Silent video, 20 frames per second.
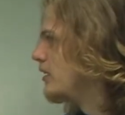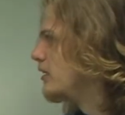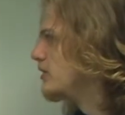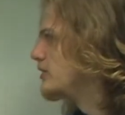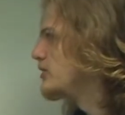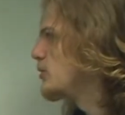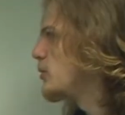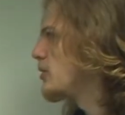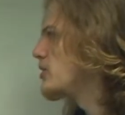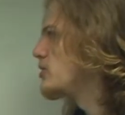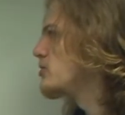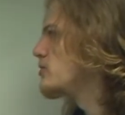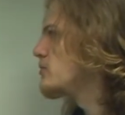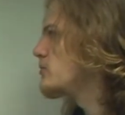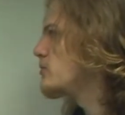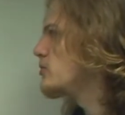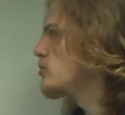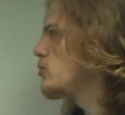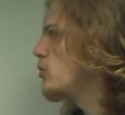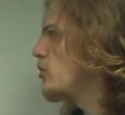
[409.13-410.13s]
So we can
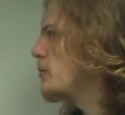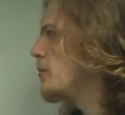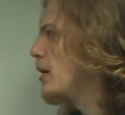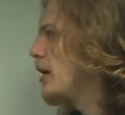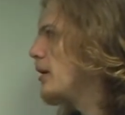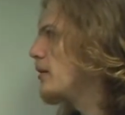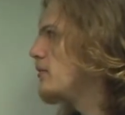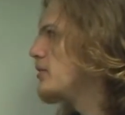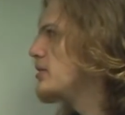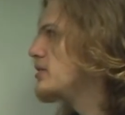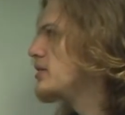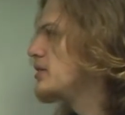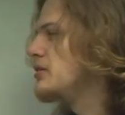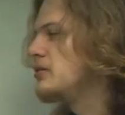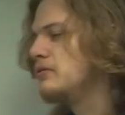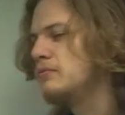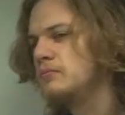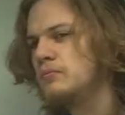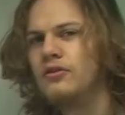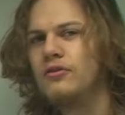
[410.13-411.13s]
talk about this
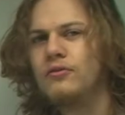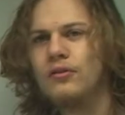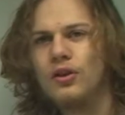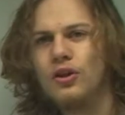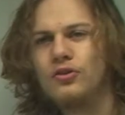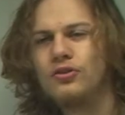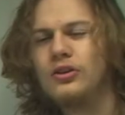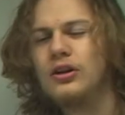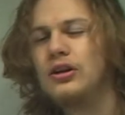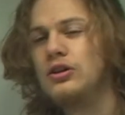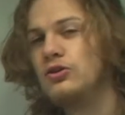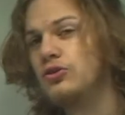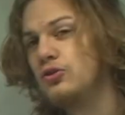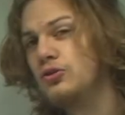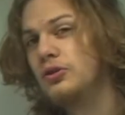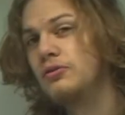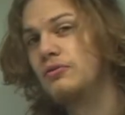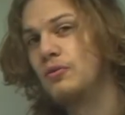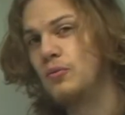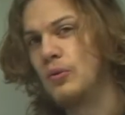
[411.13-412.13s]
in the velocity in 2
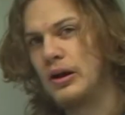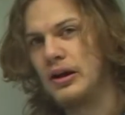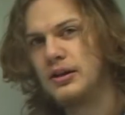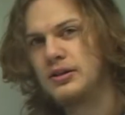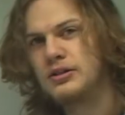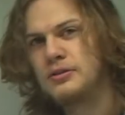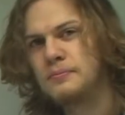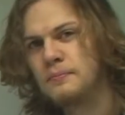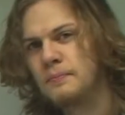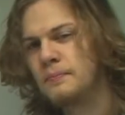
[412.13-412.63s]
different ways.